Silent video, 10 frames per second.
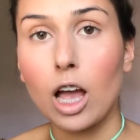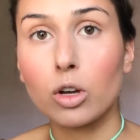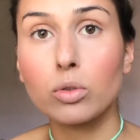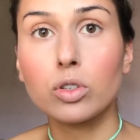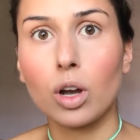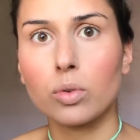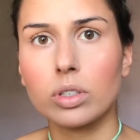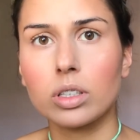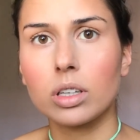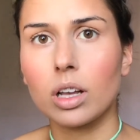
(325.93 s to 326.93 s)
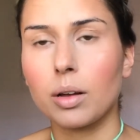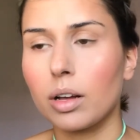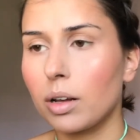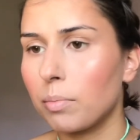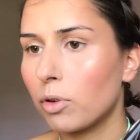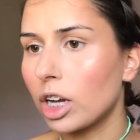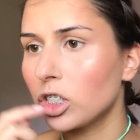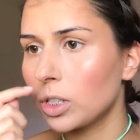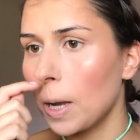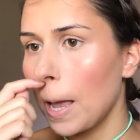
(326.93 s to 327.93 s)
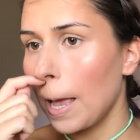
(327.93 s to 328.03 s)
cool toned brush,